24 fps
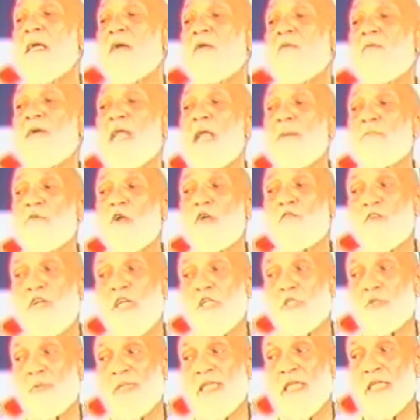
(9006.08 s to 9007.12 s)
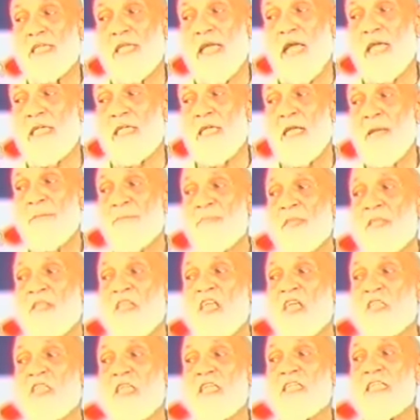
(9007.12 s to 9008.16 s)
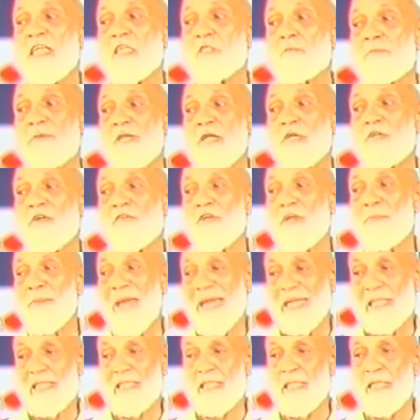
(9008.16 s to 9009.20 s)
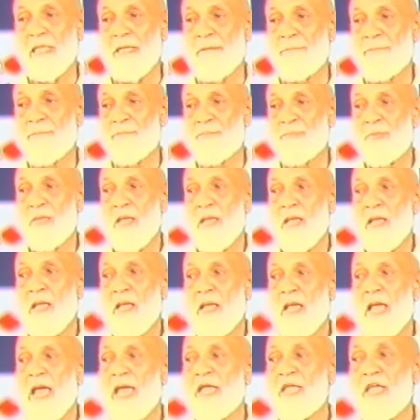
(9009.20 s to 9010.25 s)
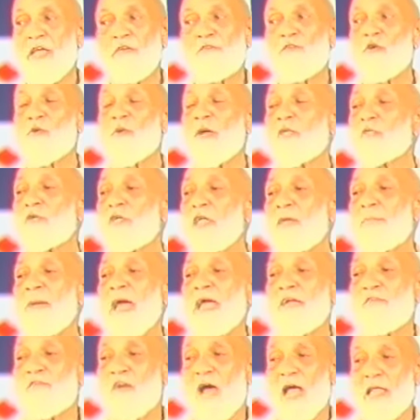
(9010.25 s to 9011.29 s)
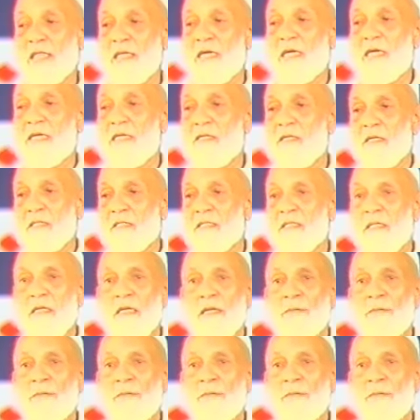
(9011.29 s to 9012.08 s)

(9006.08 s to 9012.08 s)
when I'm not finished with it yet. This is the spirit of debate. And if you want to debate, Father, look,